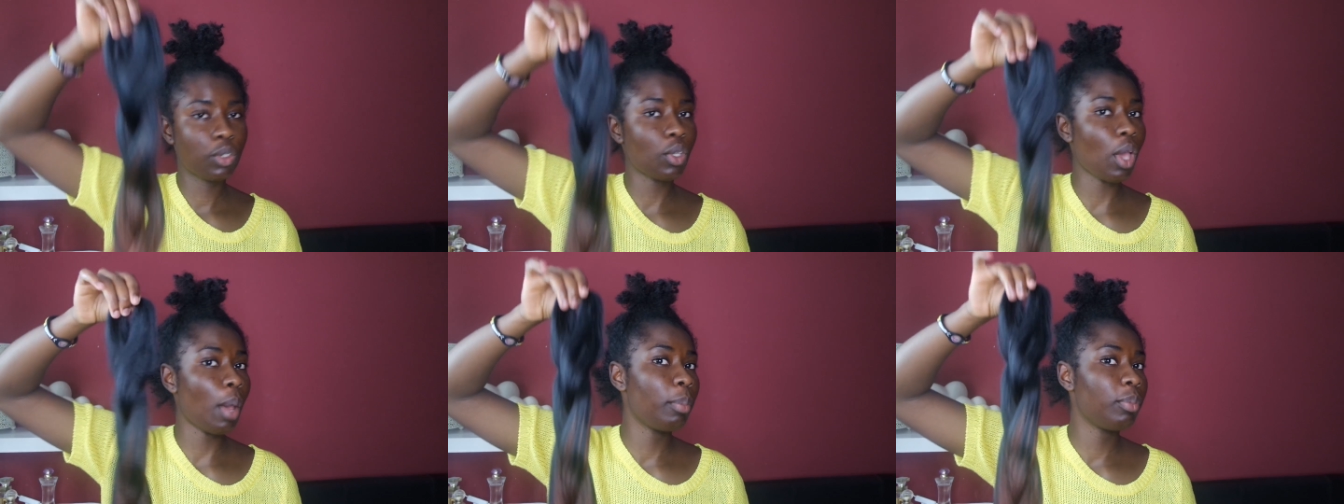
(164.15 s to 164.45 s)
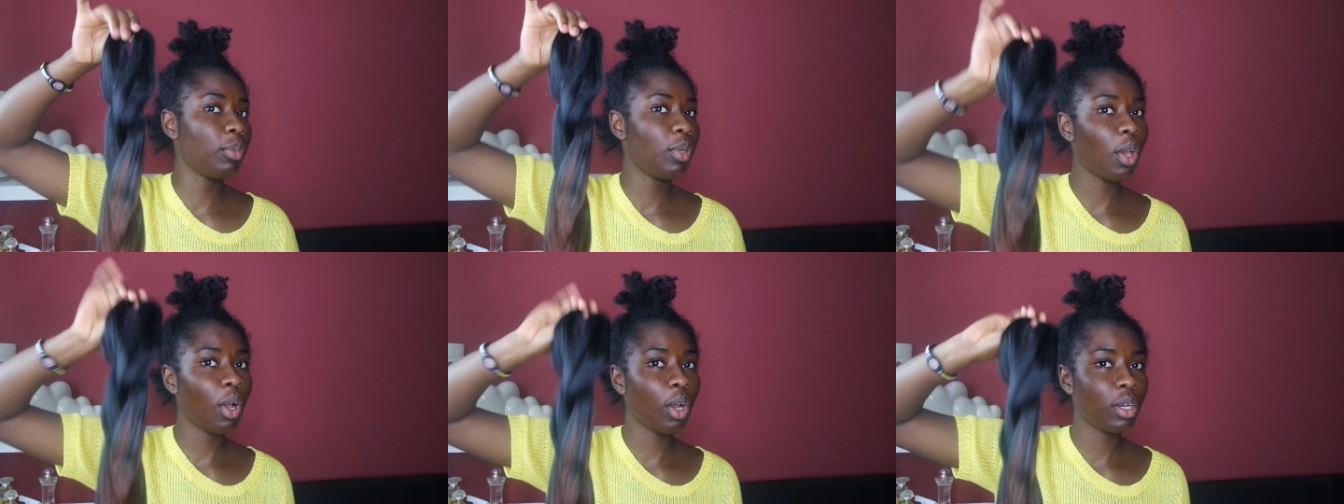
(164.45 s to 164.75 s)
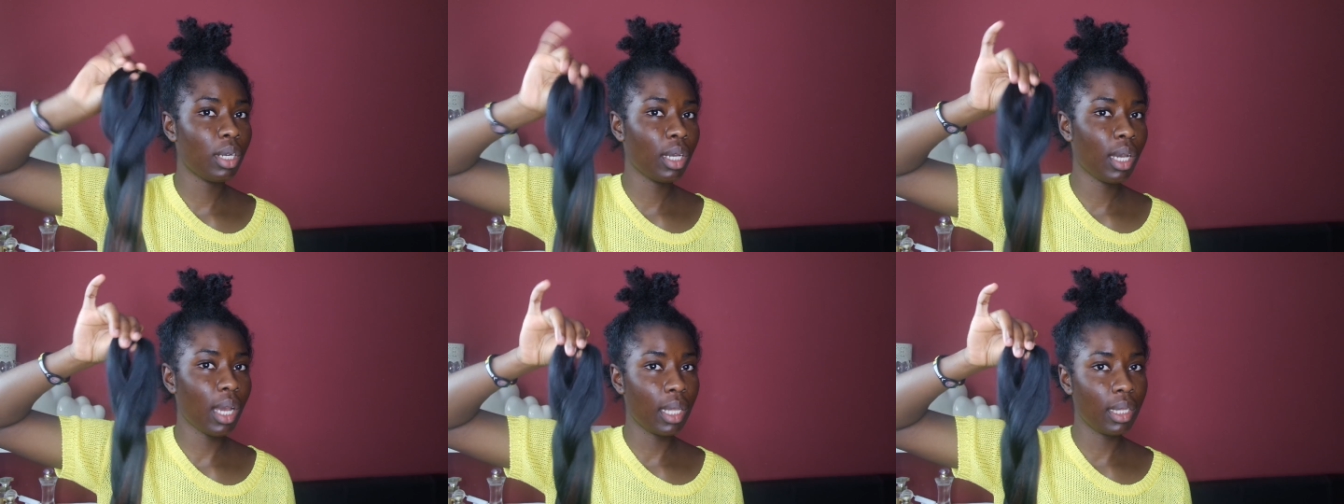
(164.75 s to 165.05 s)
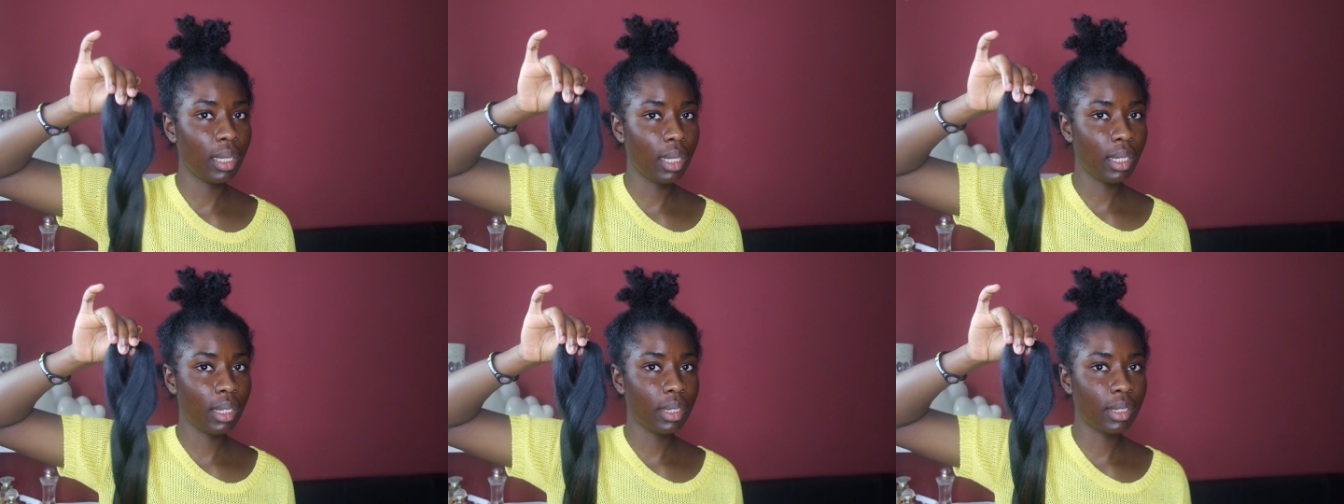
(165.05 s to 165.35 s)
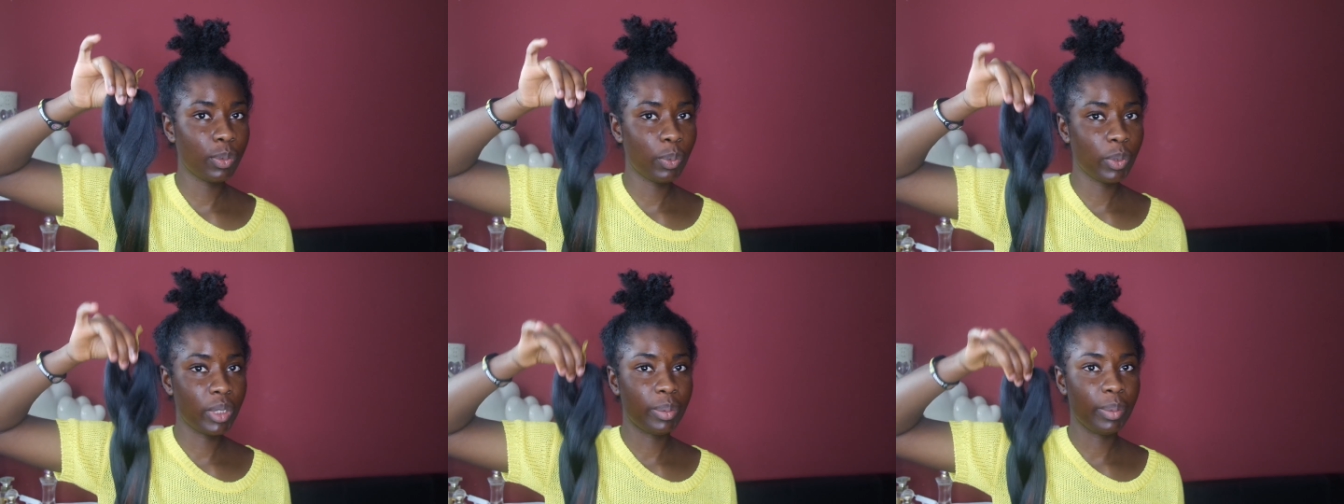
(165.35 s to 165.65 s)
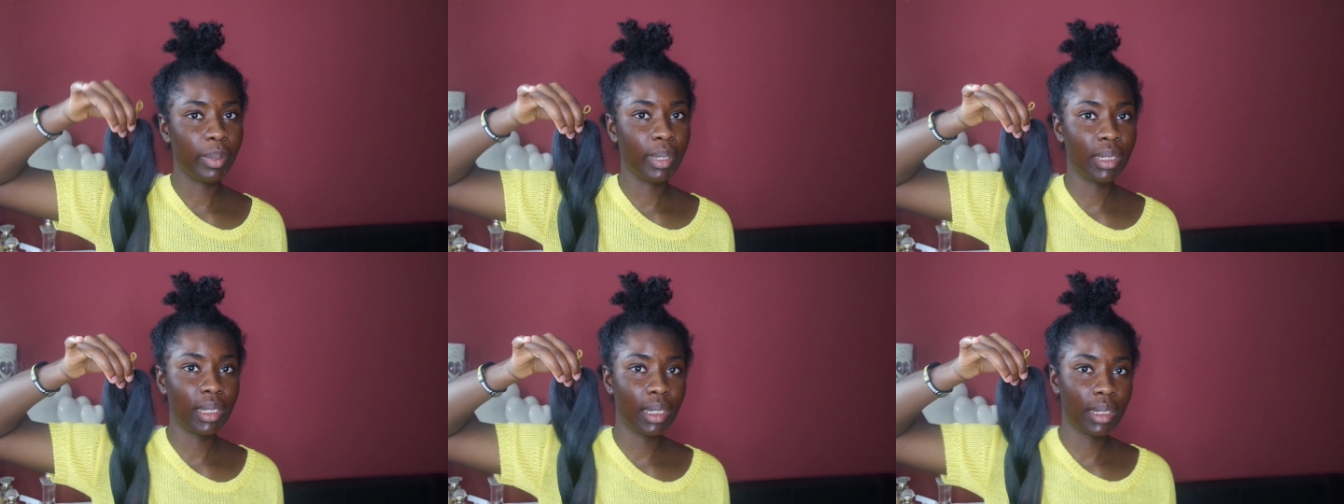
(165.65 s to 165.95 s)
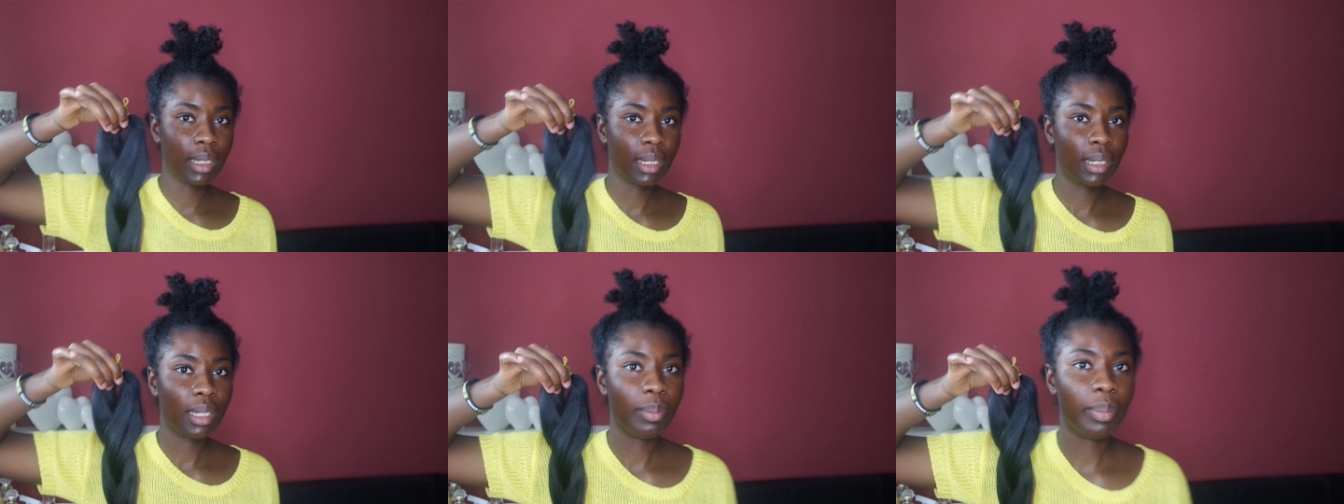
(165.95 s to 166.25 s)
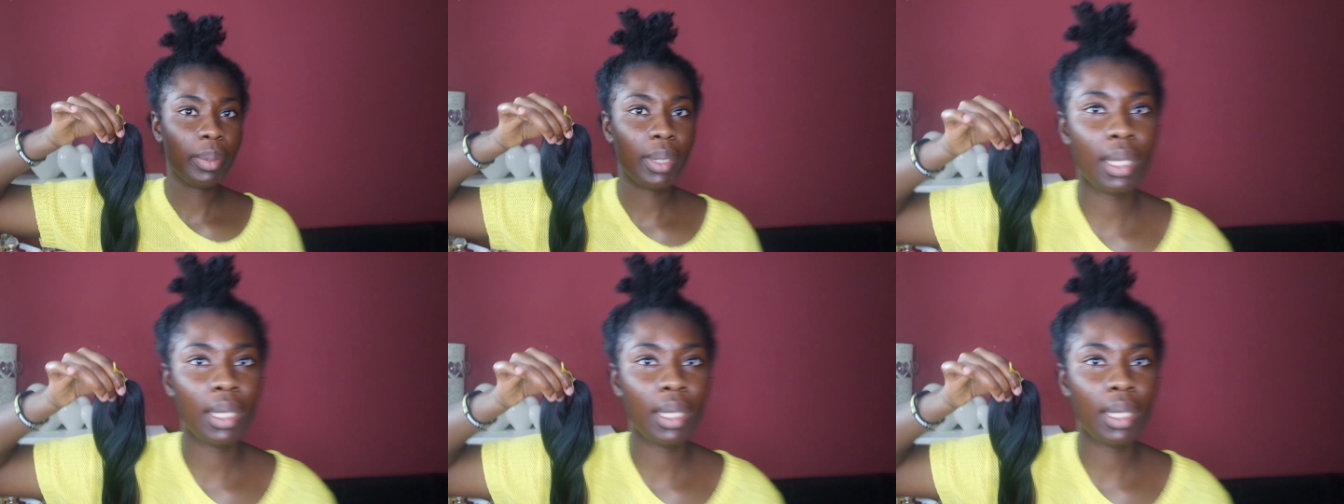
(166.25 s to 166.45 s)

So I'm not gonna cut this, which means it's gonna